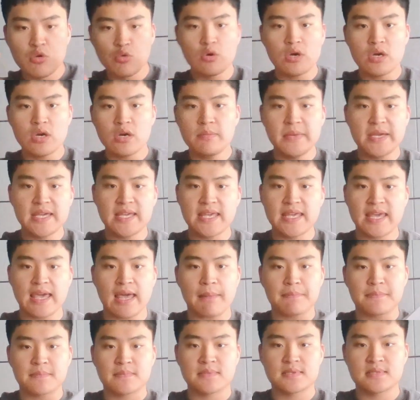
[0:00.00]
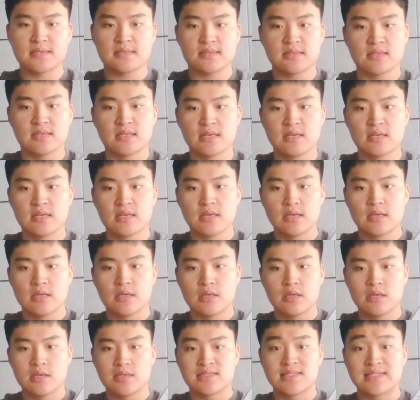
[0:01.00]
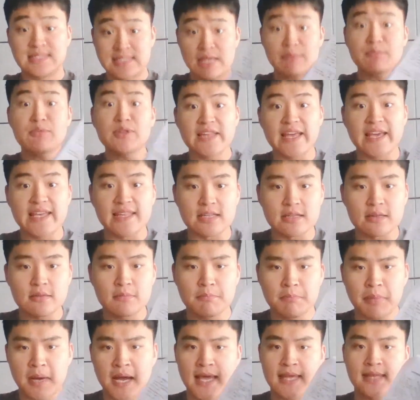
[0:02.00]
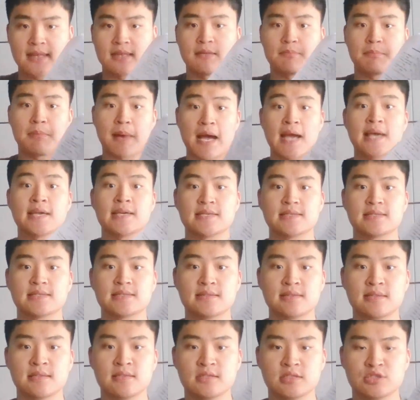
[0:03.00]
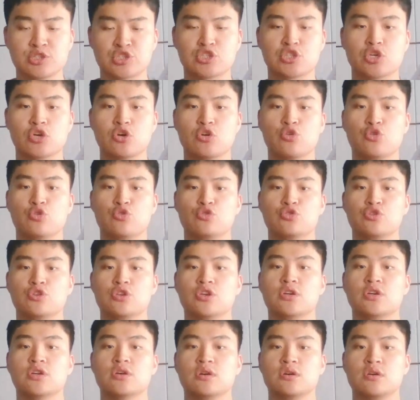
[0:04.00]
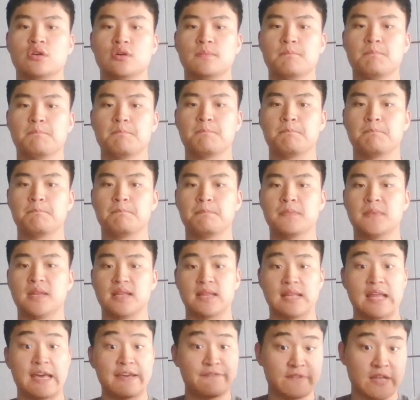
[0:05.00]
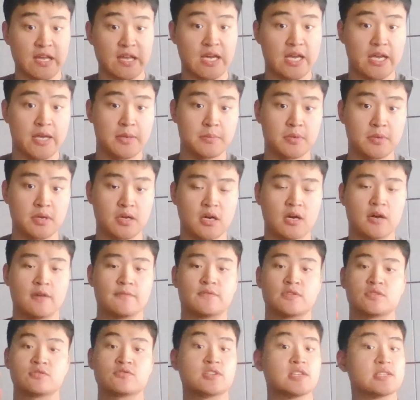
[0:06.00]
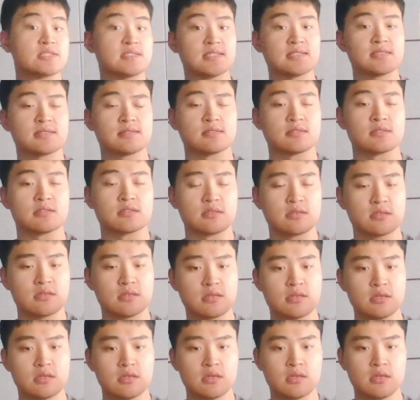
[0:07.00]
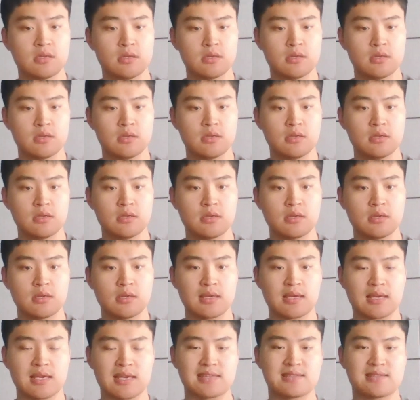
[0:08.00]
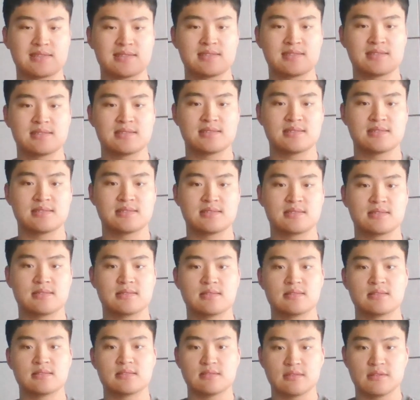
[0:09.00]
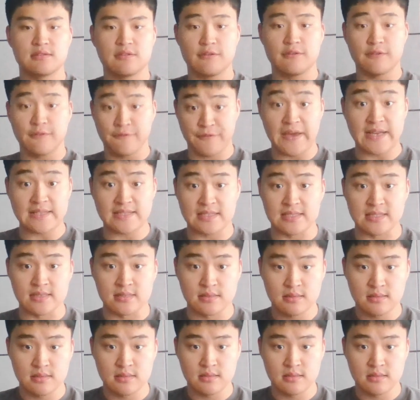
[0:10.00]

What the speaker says: will be kept stimulated by the bias, so the lifetime of the transistor gets affected.